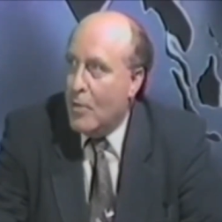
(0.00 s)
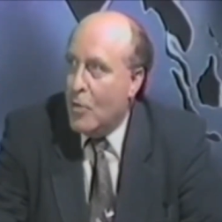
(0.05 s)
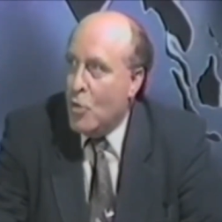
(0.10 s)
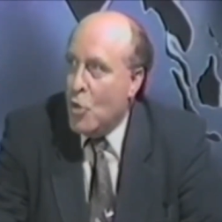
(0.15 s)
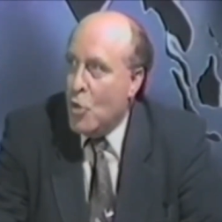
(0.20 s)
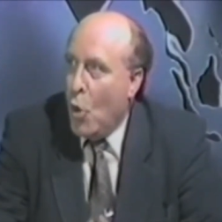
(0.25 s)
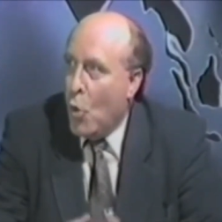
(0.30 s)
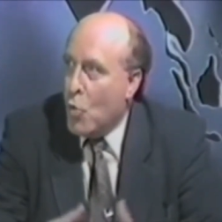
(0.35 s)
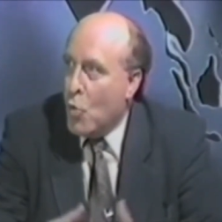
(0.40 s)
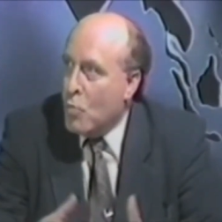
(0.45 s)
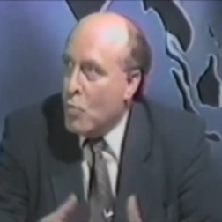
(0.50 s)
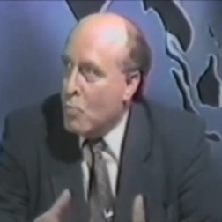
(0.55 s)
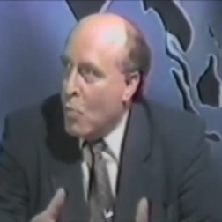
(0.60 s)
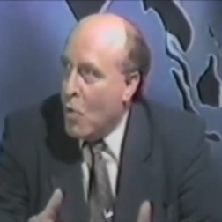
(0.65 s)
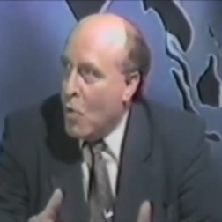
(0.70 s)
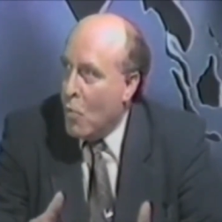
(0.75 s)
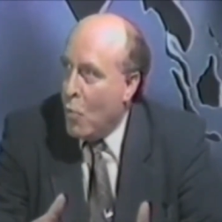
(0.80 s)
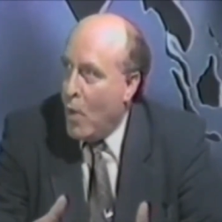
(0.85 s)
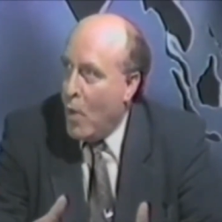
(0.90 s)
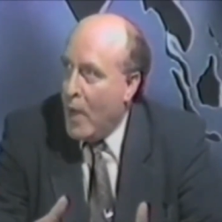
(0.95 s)
known
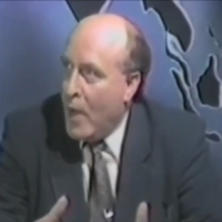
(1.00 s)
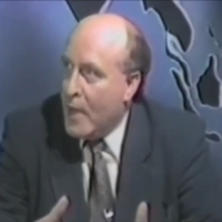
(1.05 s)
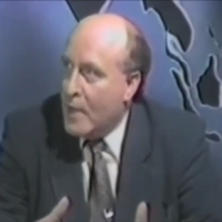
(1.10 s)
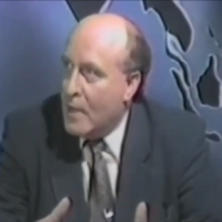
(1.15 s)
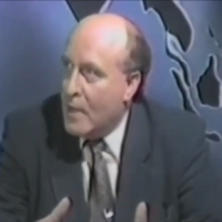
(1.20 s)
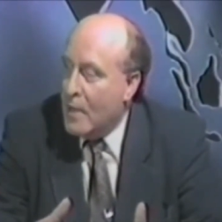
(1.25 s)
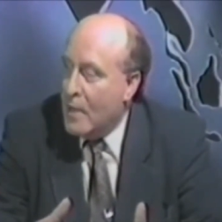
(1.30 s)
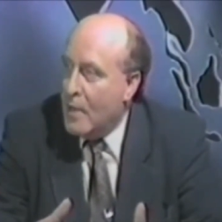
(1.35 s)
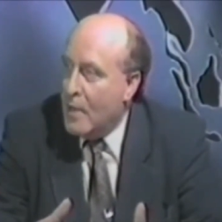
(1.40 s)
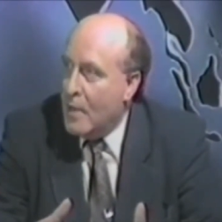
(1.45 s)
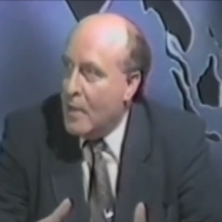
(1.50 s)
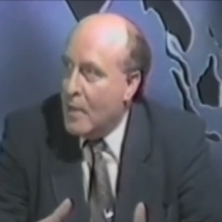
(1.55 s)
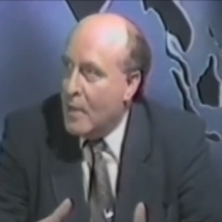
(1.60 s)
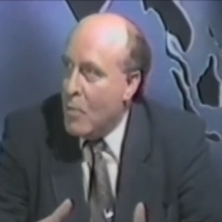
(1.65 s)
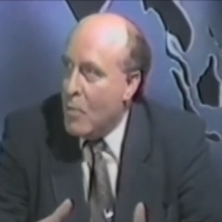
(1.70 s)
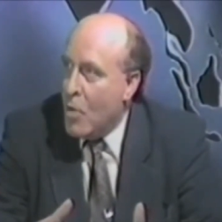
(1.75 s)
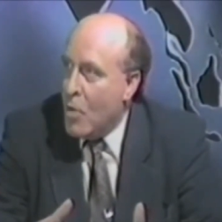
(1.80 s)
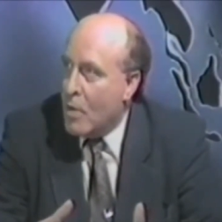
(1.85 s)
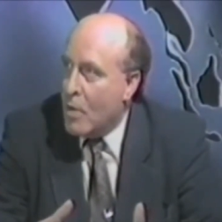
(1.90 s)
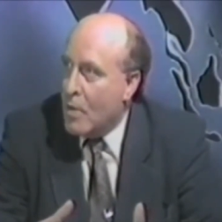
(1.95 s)
more widely in
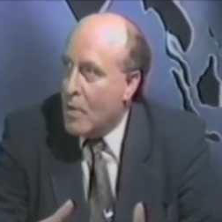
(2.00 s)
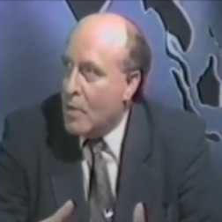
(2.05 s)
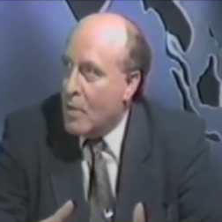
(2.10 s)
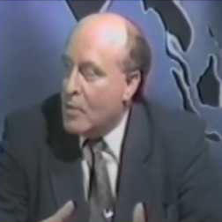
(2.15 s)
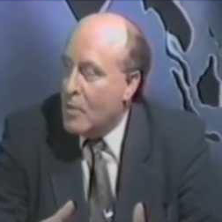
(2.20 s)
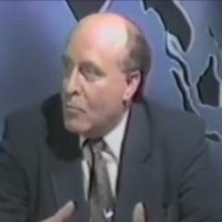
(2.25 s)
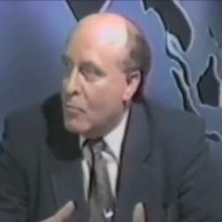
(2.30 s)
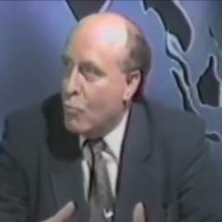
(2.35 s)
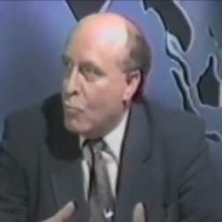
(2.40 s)
America?